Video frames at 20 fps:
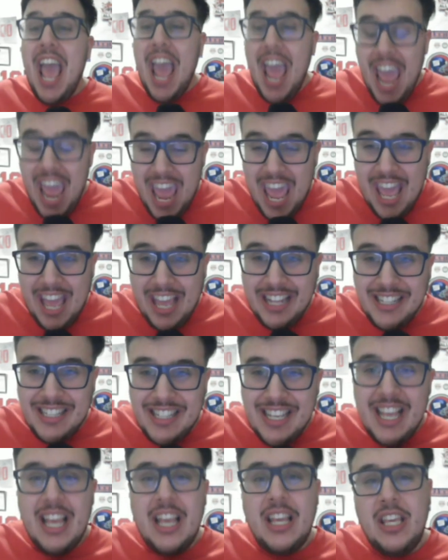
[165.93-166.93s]

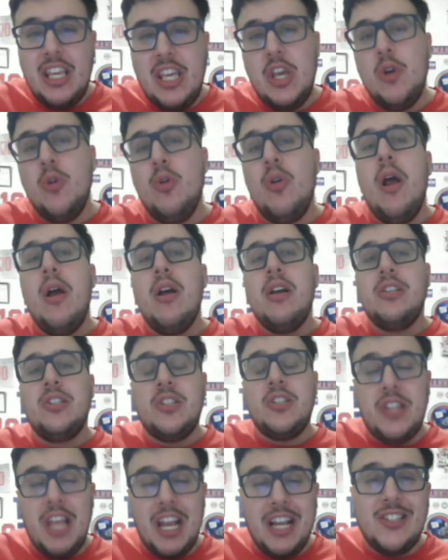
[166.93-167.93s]
and cute
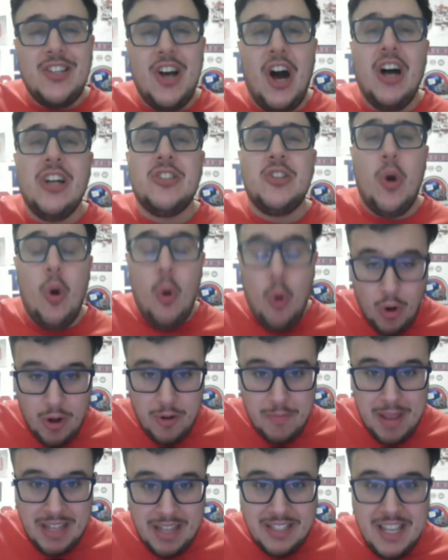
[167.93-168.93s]
stick toss
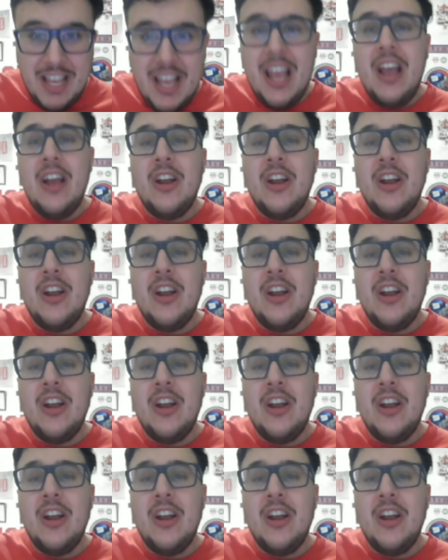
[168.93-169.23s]
ornament,